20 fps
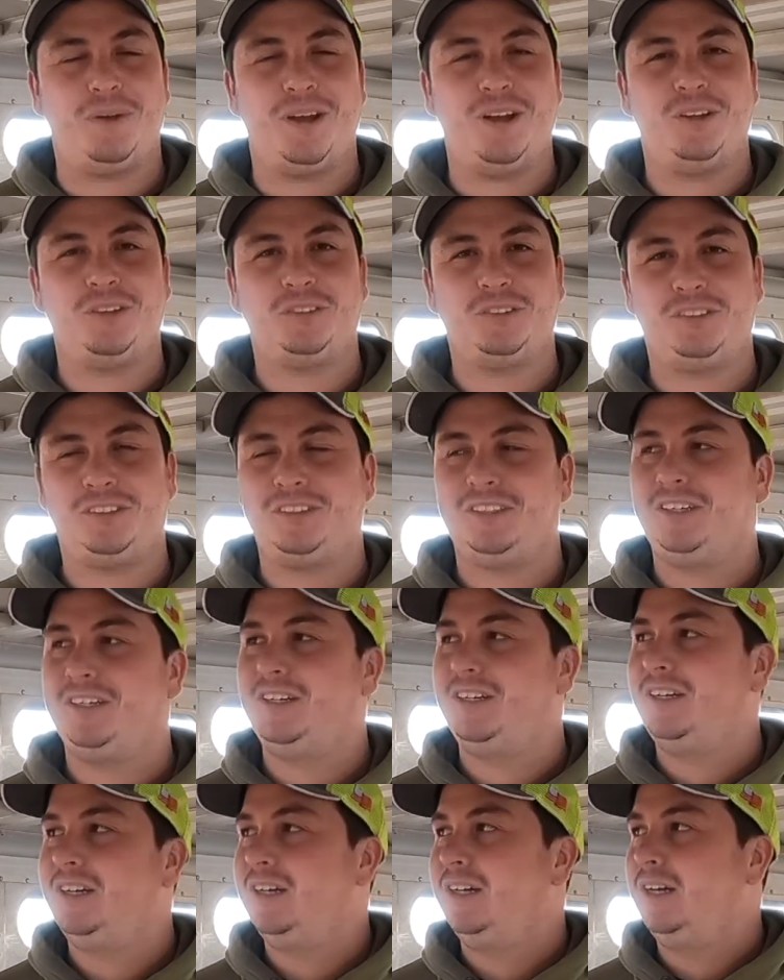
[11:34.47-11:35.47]
pounds.
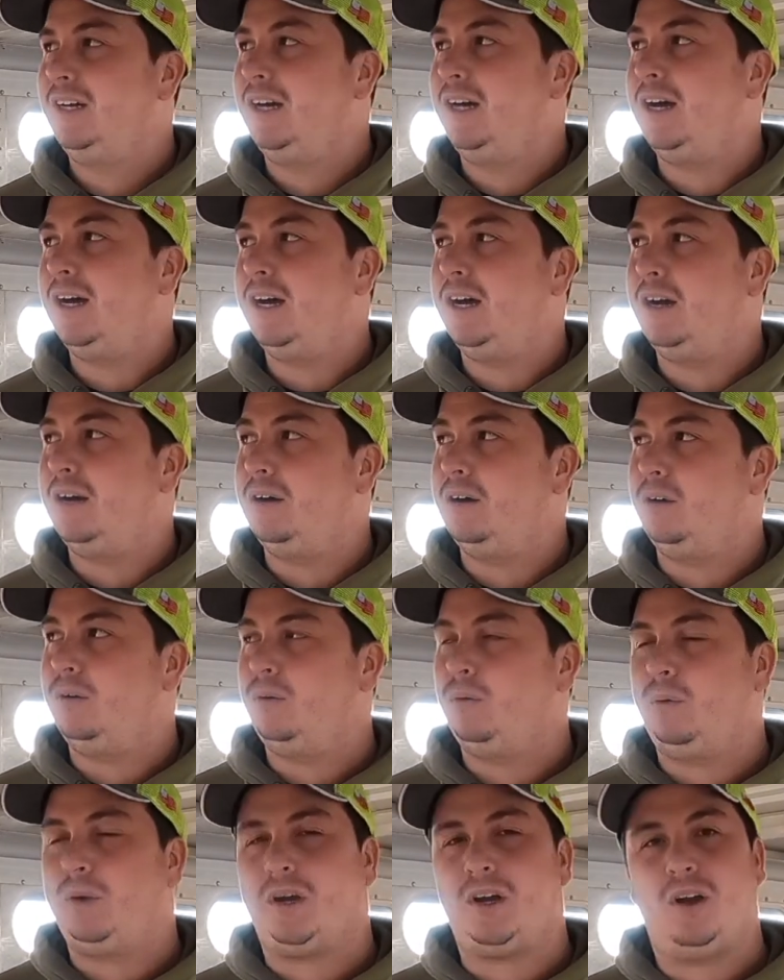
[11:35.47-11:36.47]

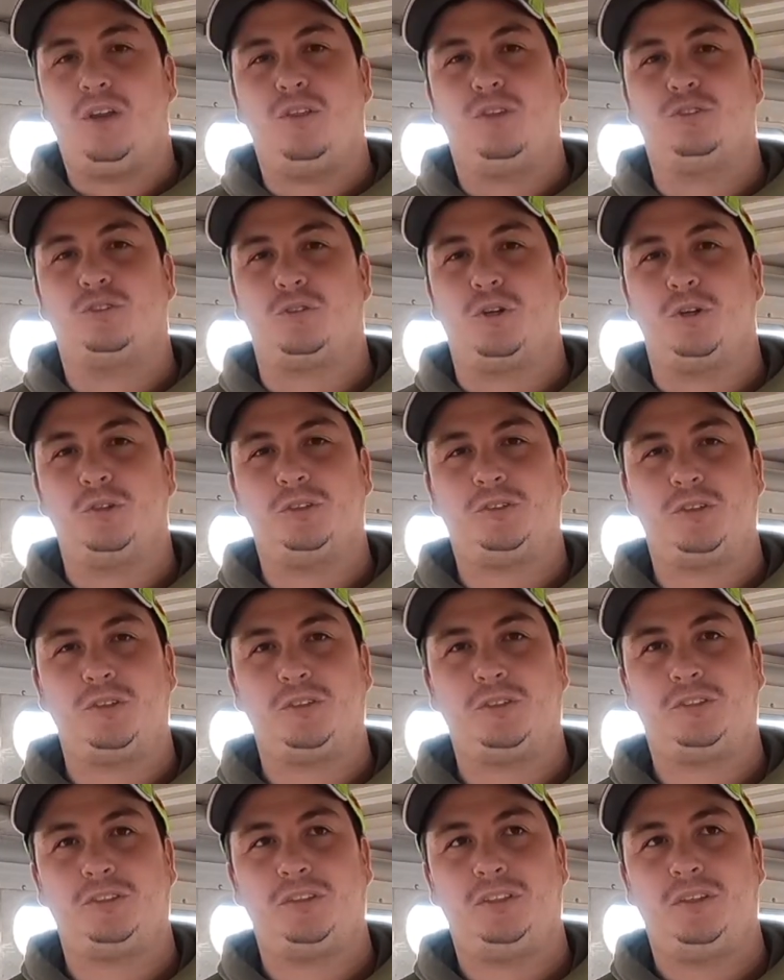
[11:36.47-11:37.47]
We call those
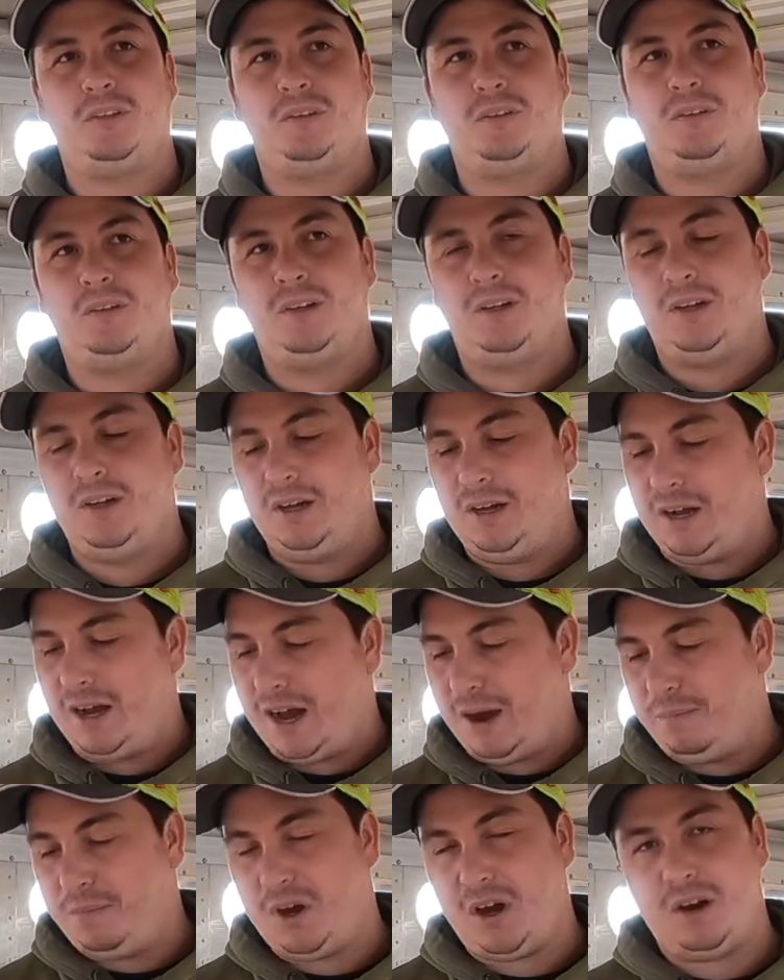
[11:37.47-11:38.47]
roasters.
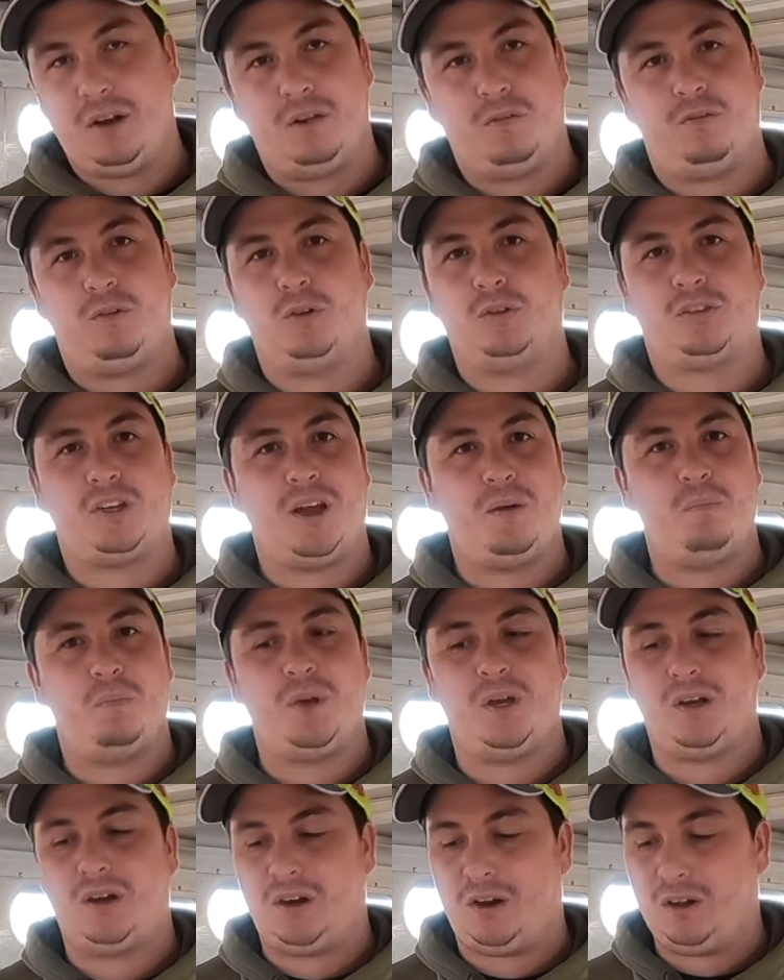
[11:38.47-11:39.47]
I'm not a full-time
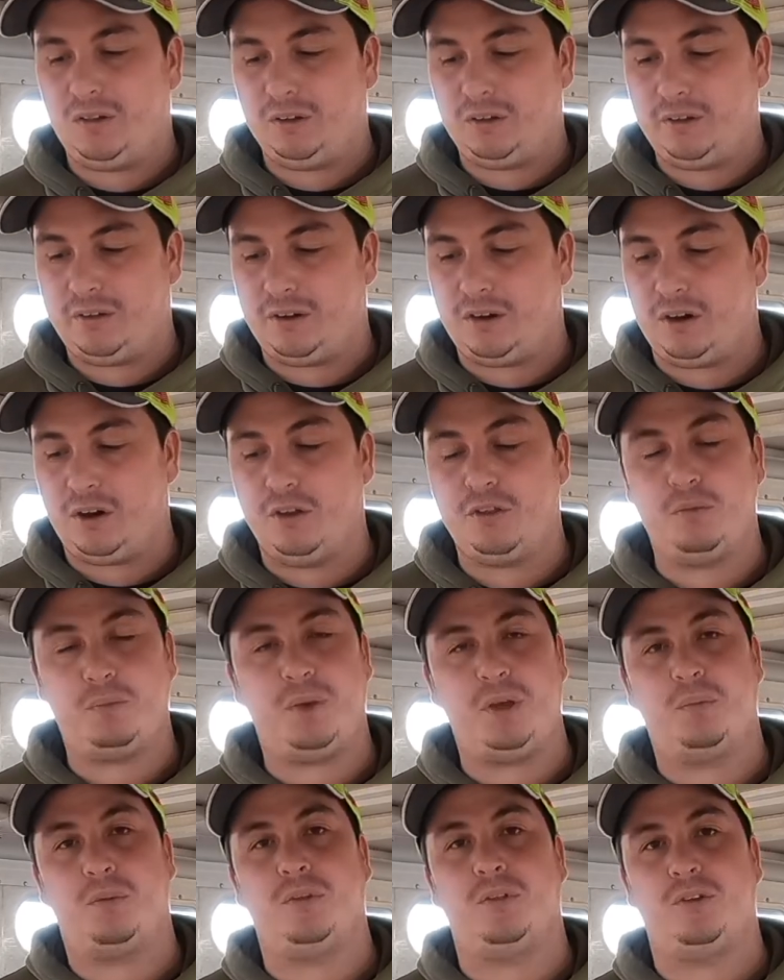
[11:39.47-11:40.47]
pig hauler. There are other
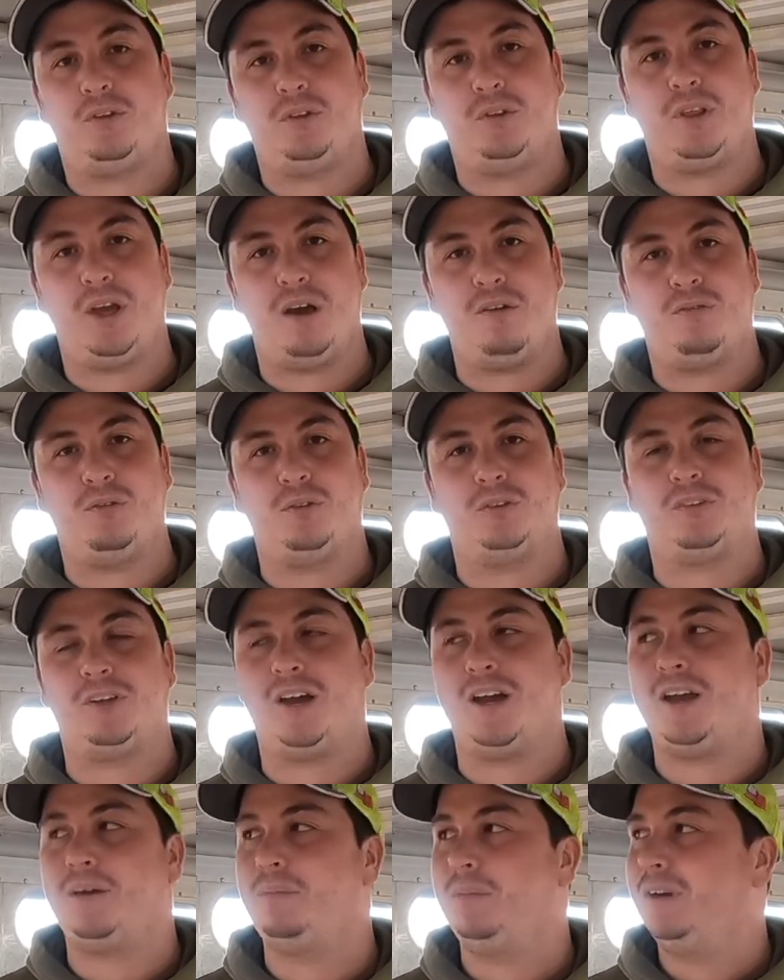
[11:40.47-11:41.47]
people that do that
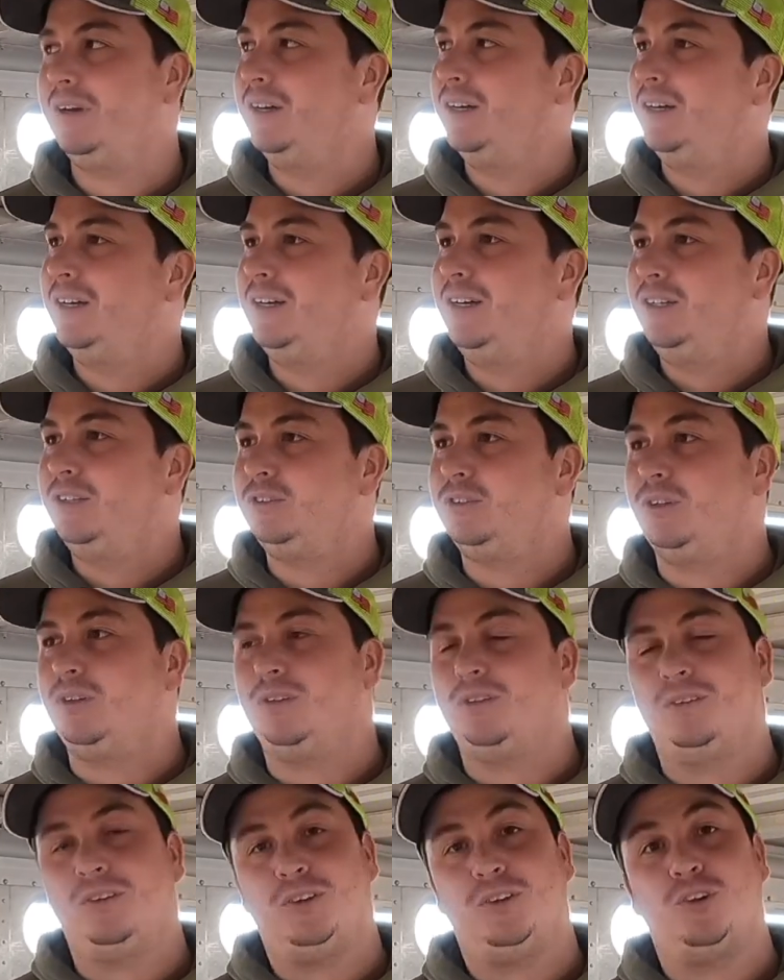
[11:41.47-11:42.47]
full-time. So
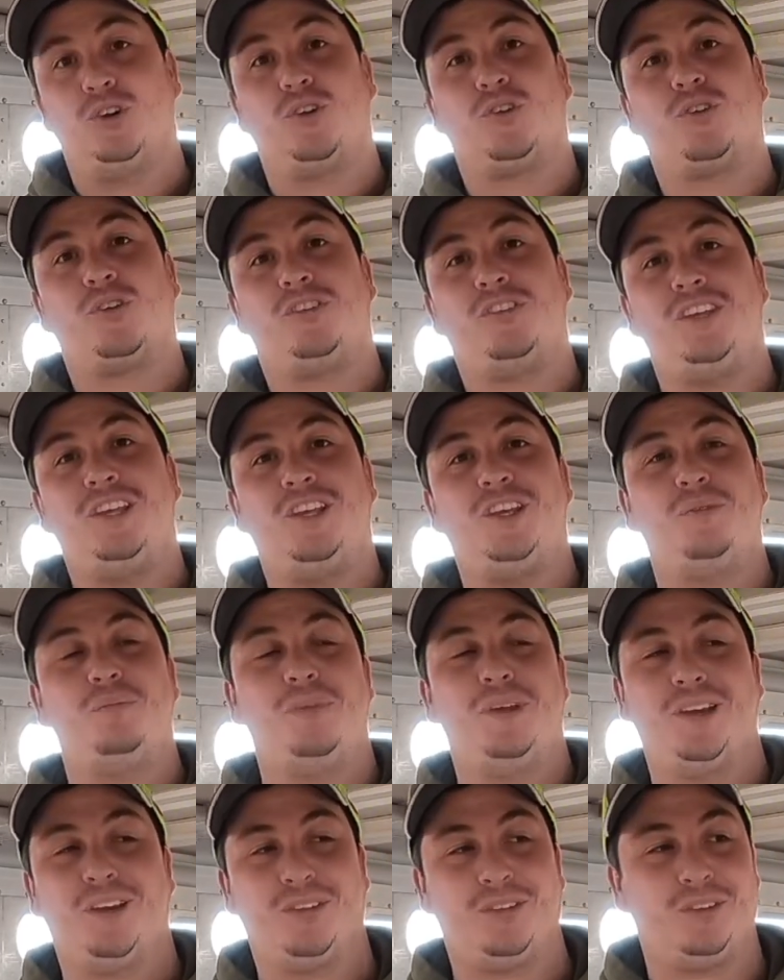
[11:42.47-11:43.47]
don't critique
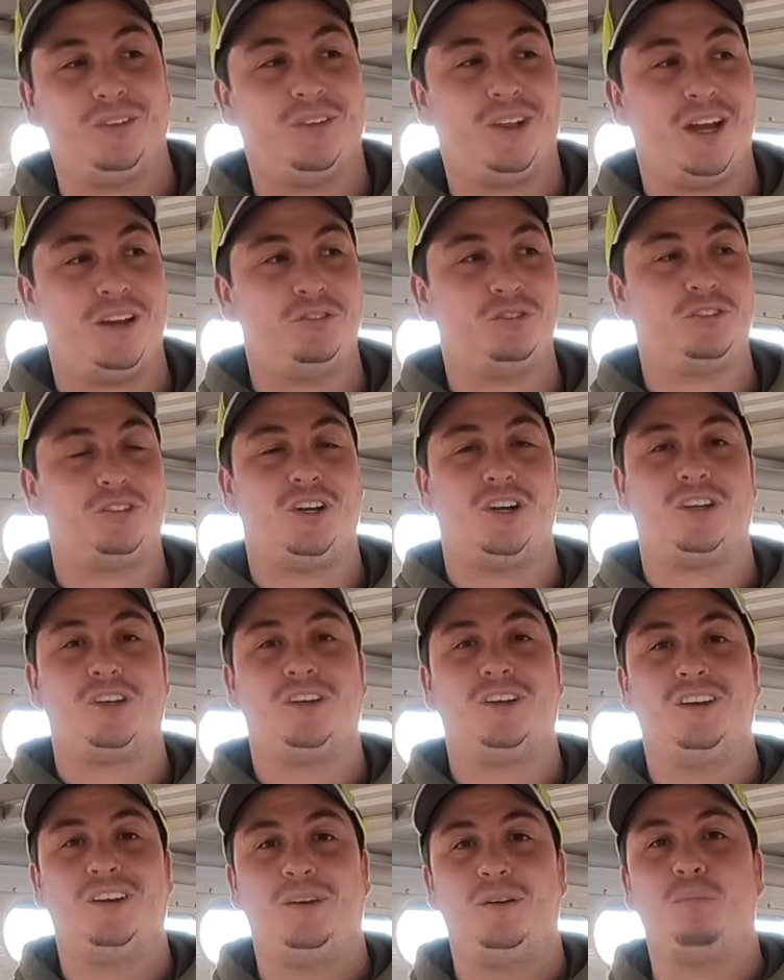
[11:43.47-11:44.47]
me, other livestock
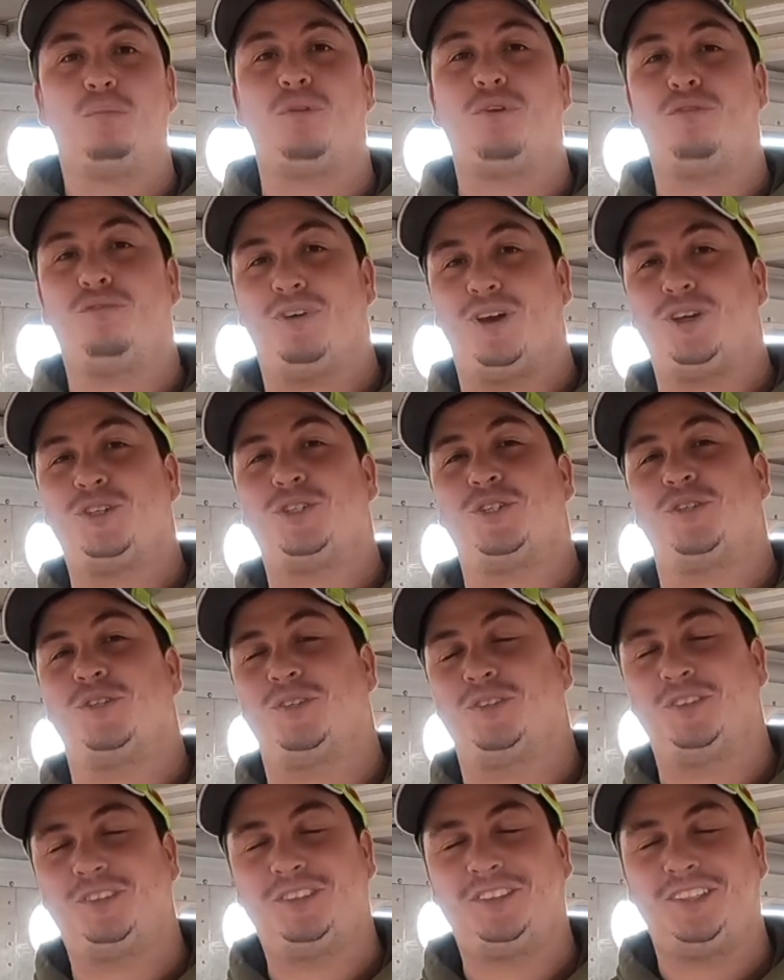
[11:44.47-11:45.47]

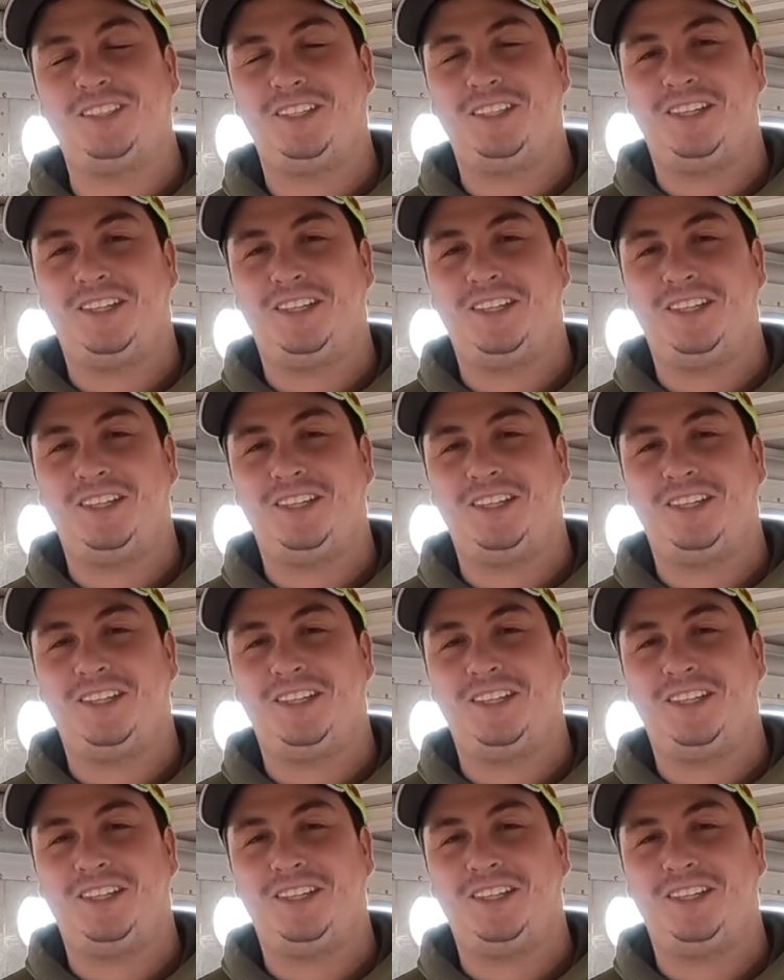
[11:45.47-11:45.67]
professionals.